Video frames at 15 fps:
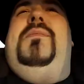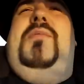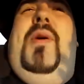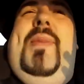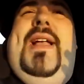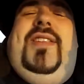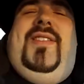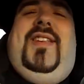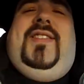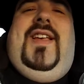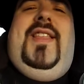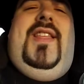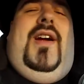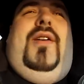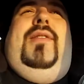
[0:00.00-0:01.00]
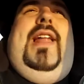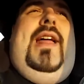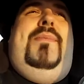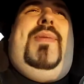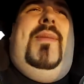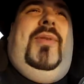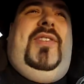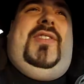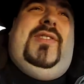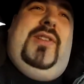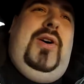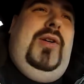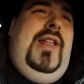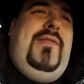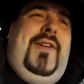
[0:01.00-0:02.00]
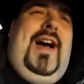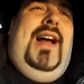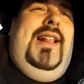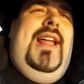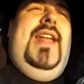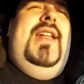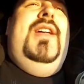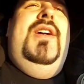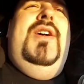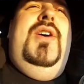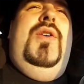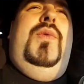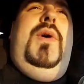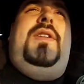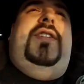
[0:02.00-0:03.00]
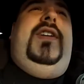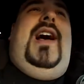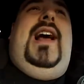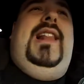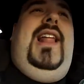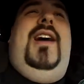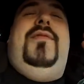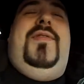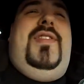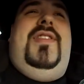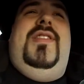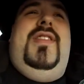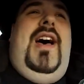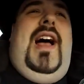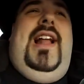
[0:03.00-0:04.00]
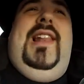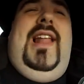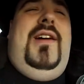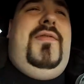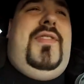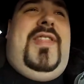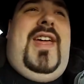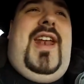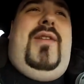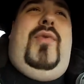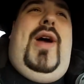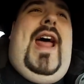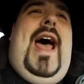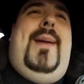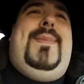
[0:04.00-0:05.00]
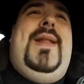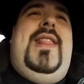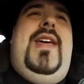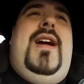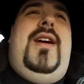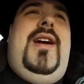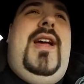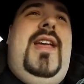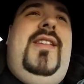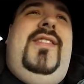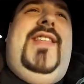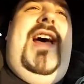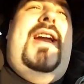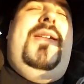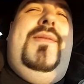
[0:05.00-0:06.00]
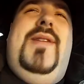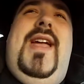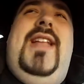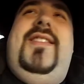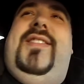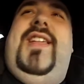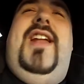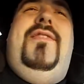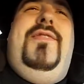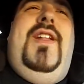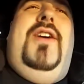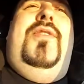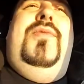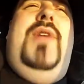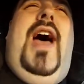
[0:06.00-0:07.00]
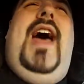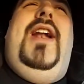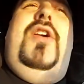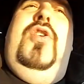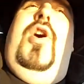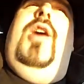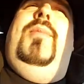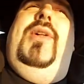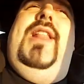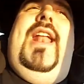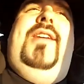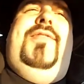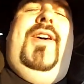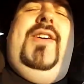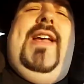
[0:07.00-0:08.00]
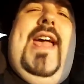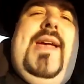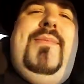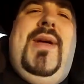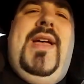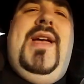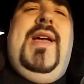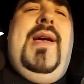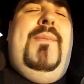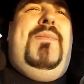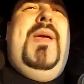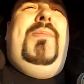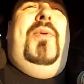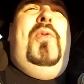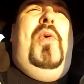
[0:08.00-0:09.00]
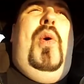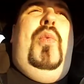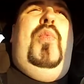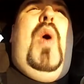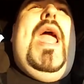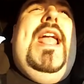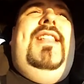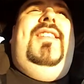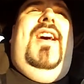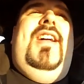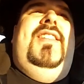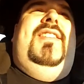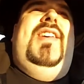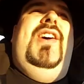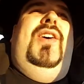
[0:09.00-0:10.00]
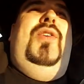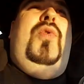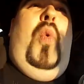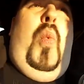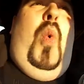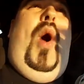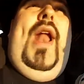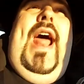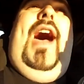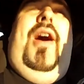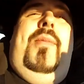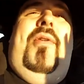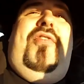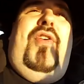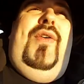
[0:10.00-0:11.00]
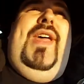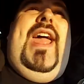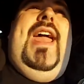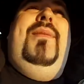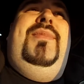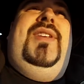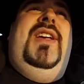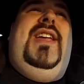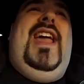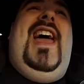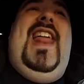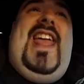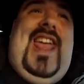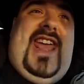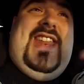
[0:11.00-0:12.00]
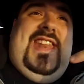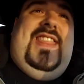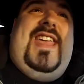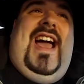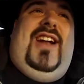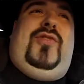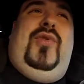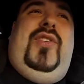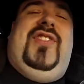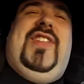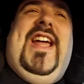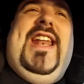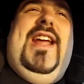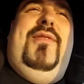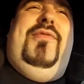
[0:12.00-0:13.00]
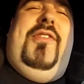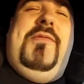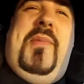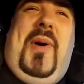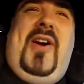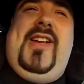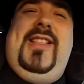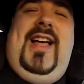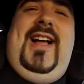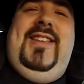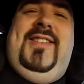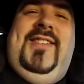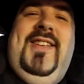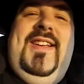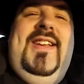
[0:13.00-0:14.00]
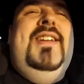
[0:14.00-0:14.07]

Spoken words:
we're basically sitting there letting people slowly file in, which I love that what happened there is that instead of, you know, at a normal NFL game, people will wait until 1 hour before the game to get into the actual stadium from the parking lots.